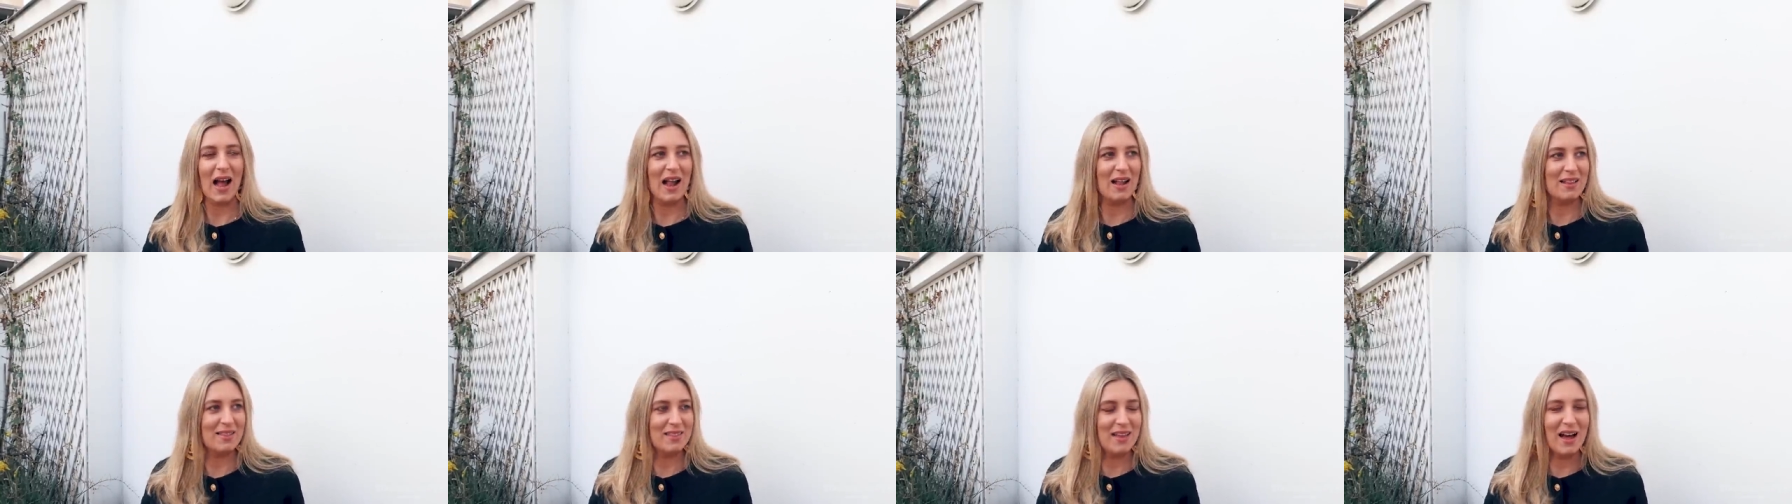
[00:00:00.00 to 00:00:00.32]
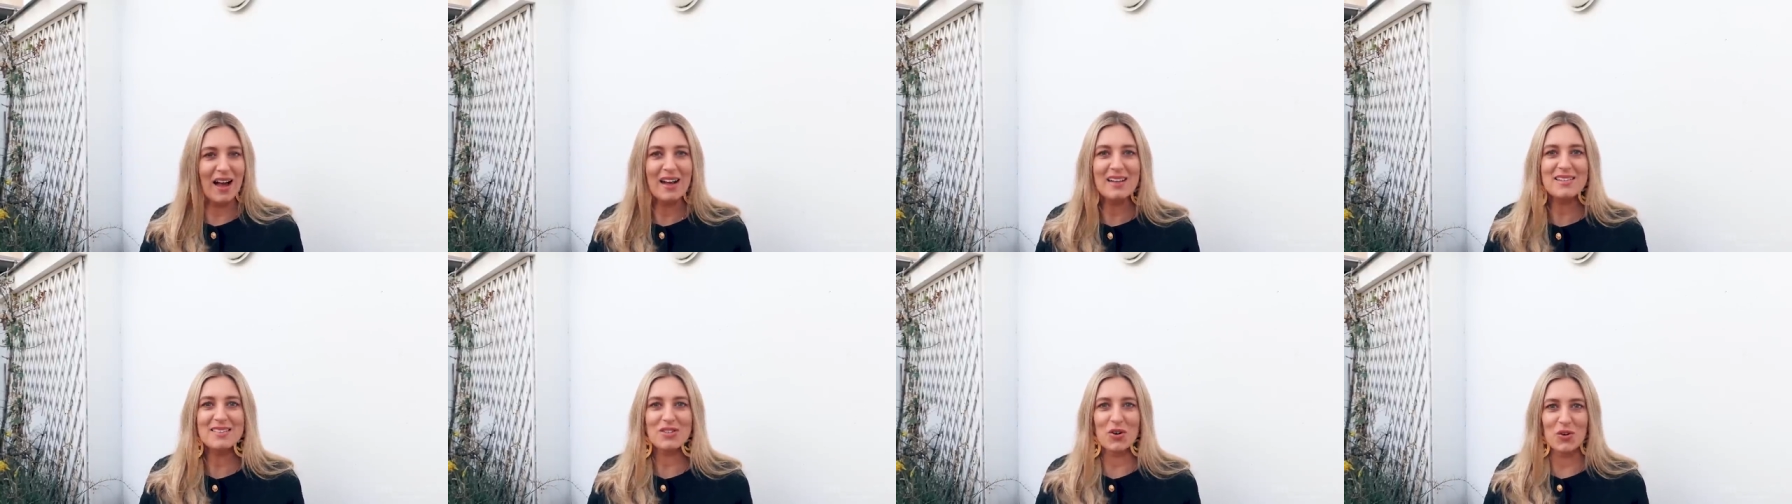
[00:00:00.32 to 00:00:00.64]
And
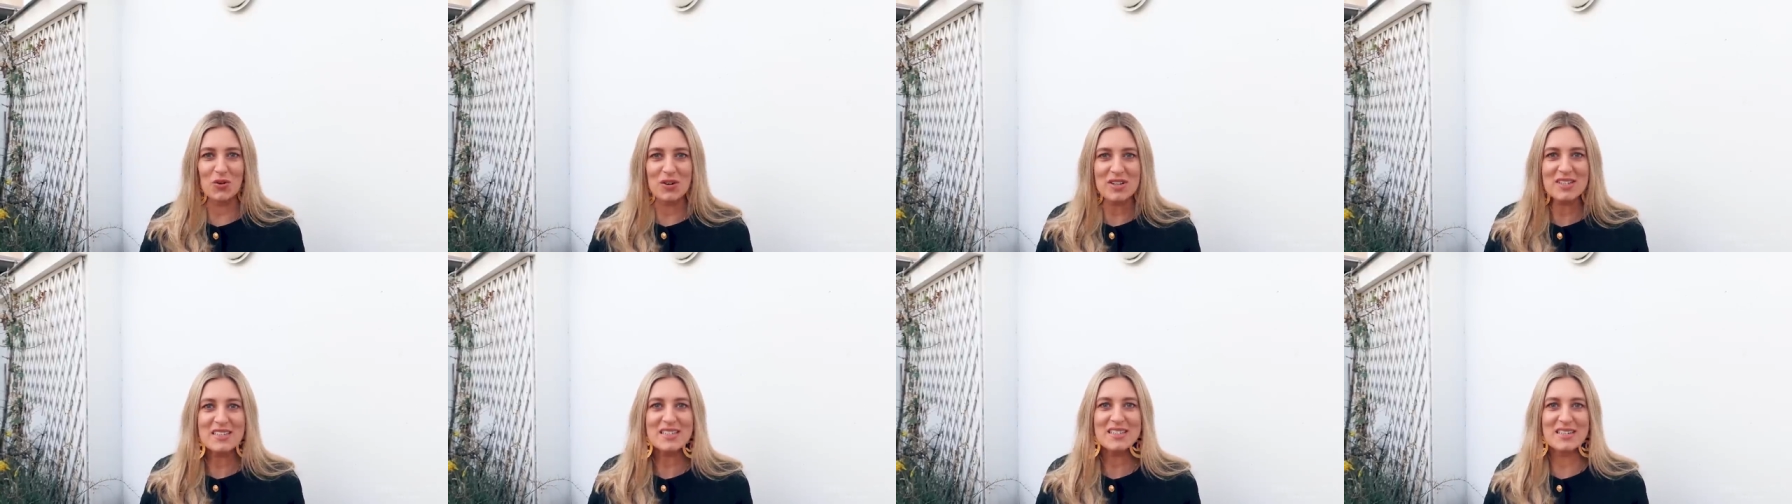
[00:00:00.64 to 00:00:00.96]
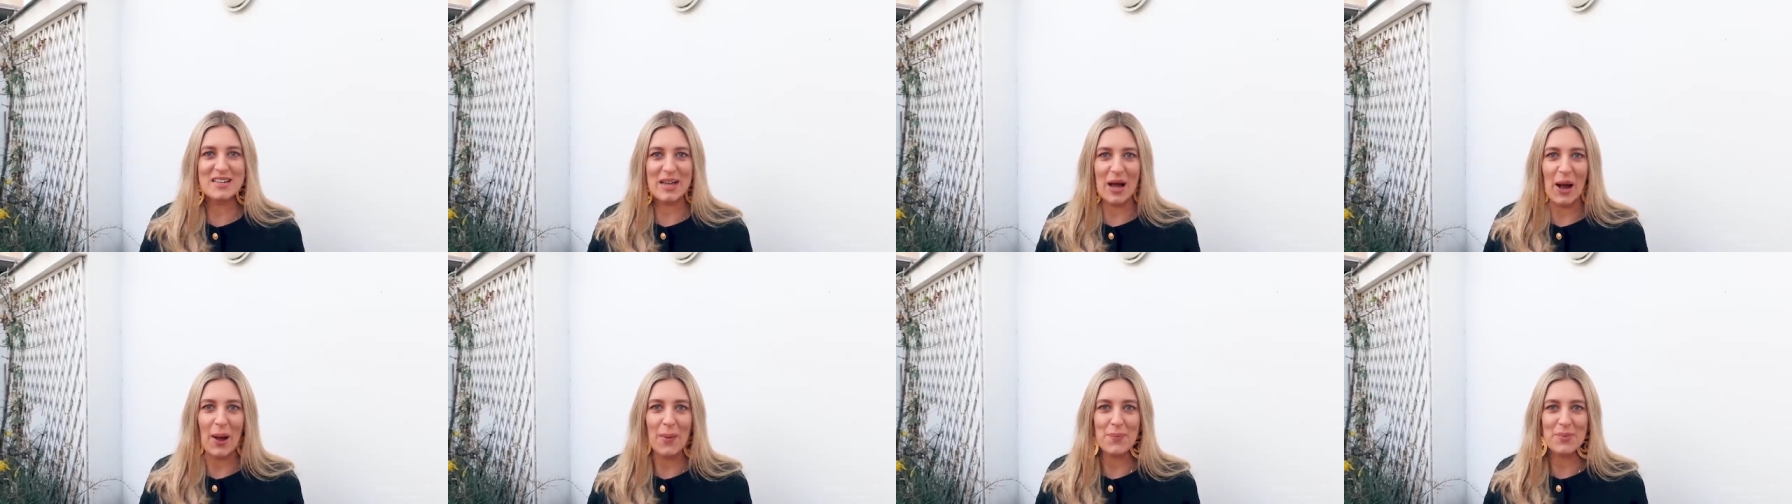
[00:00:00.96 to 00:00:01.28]
that
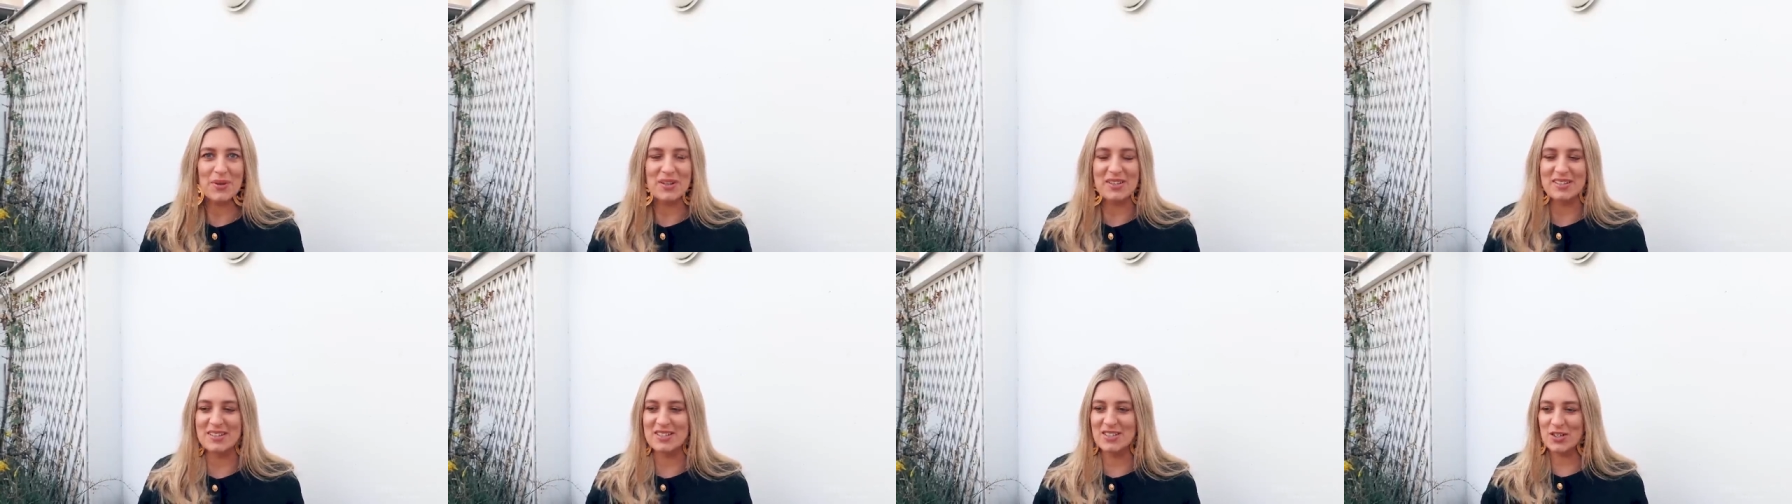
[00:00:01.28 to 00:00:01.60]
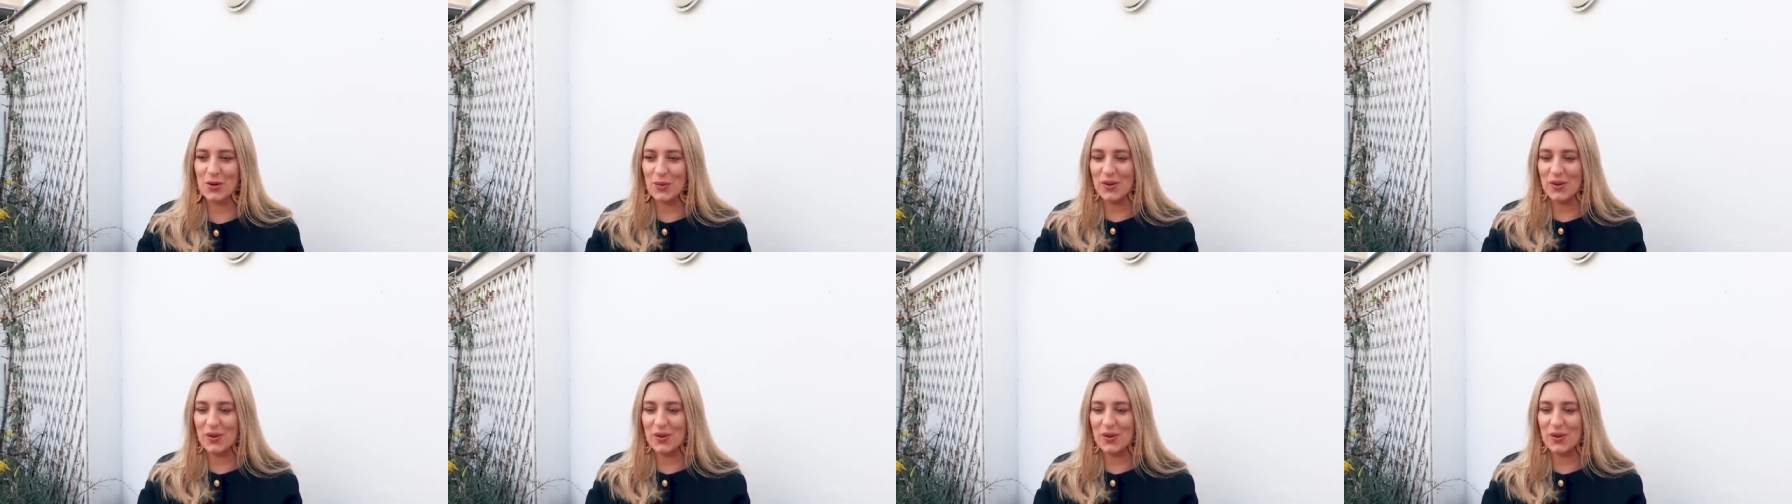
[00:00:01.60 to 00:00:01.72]
honestly happened.